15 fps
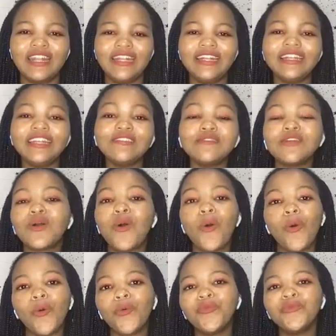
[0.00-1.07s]
leaving
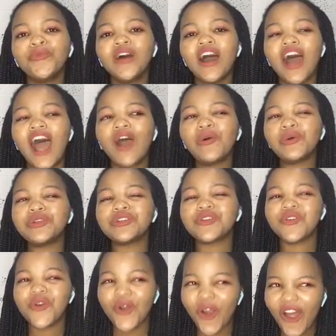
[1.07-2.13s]
home I would
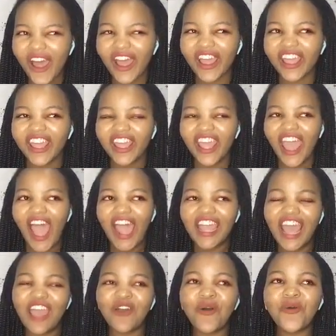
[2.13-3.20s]
cry.
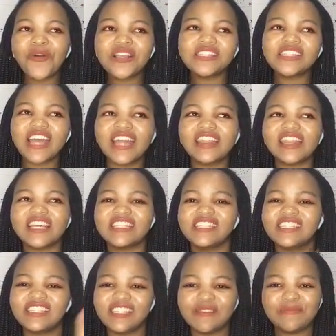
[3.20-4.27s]
I always had this
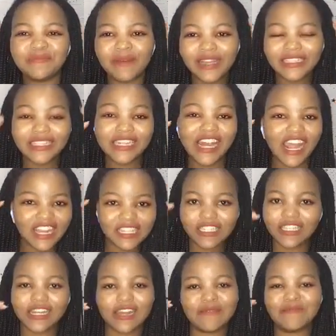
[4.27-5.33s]

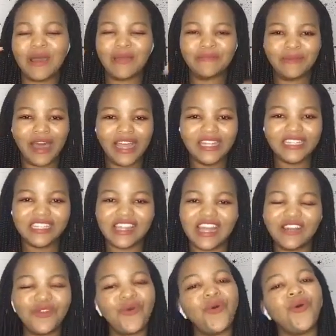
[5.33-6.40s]
imagination in my mind
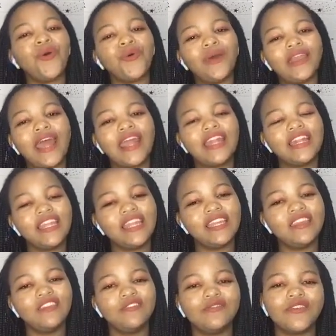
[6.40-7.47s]
that, oh, when I
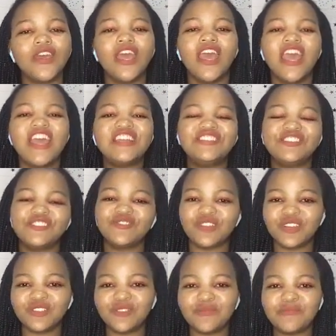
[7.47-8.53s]
leave, it's just
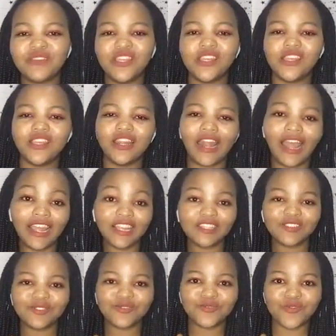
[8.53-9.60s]
going to be like
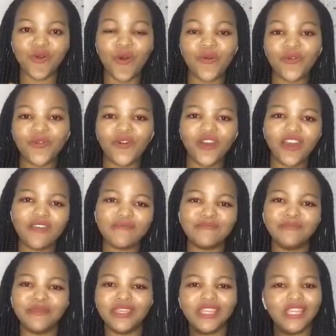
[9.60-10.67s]
strong
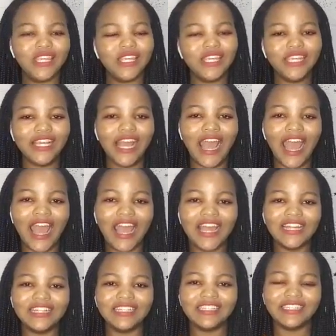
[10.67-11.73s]
me
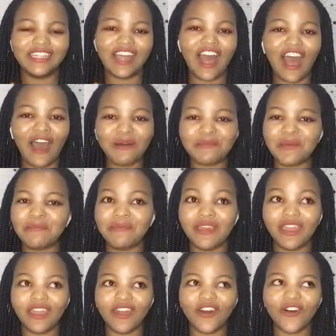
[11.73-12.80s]
and yeah, I'm a
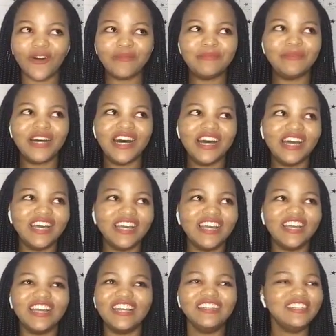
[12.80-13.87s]
big girl, but
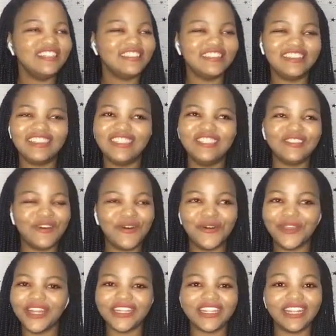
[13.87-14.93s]
no,
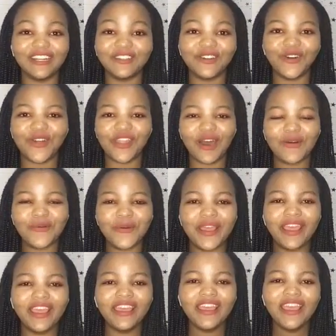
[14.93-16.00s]
it didn't go that way.